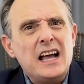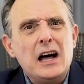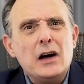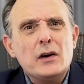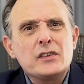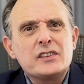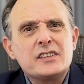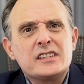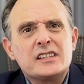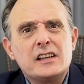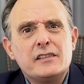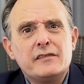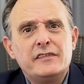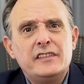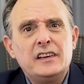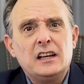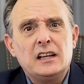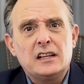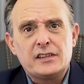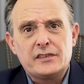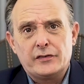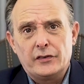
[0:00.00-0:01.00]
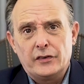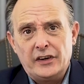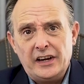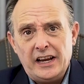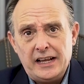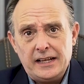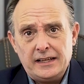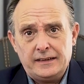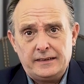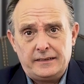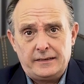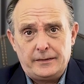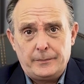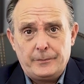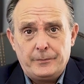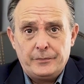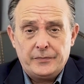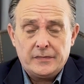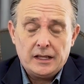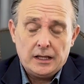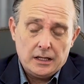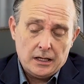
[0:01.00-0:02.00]
houses and villas for rent.
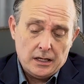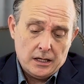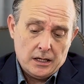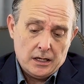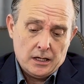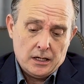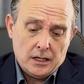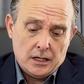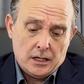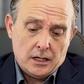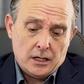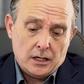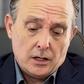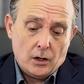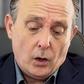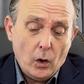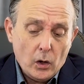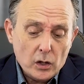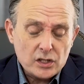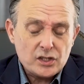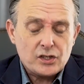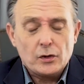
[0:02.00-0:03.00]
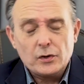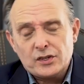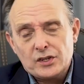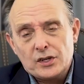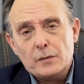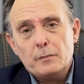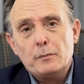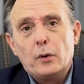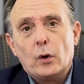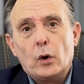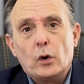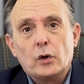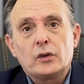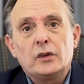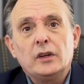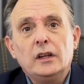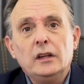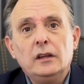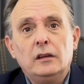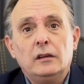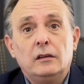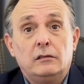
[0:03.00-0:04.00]
Also, it's
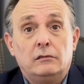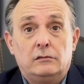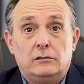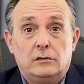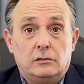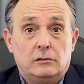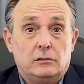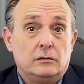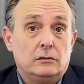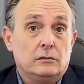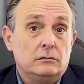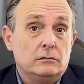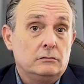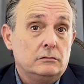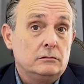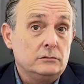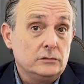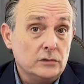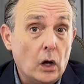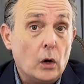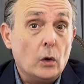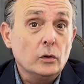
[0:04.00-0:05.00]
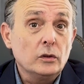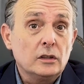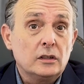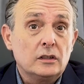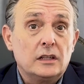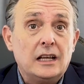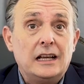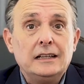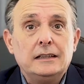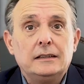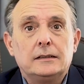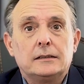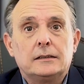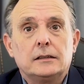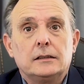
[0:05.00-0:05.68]
important to note that